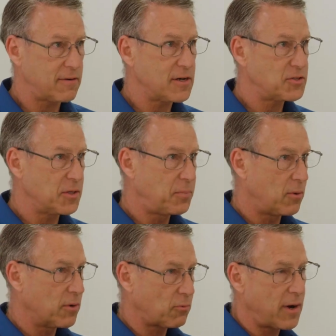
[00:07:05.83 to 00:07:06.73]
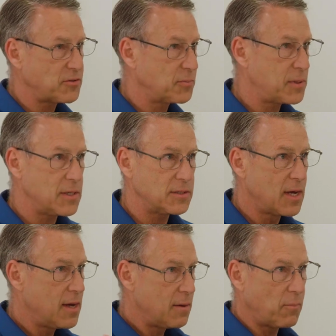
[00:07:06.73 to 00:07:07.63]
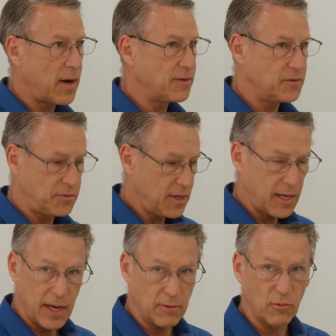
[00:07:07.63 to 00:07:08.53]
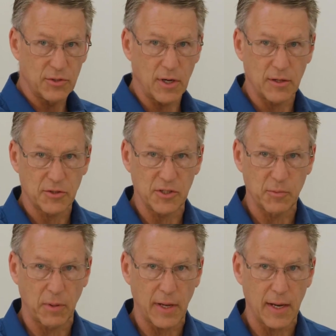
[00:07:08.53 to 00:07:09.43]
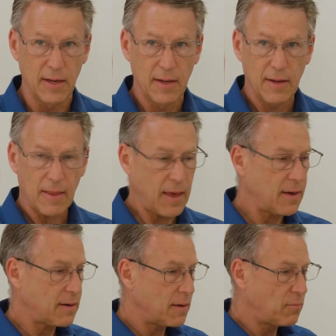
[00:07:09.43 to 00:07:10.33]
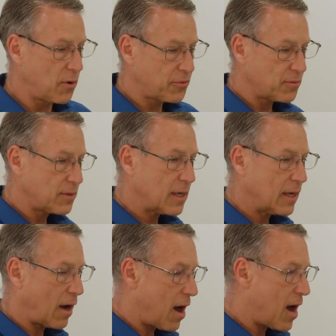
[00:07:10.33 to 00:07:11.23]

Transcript: very simple with recipes, buttons, and the results displayed. And, and both the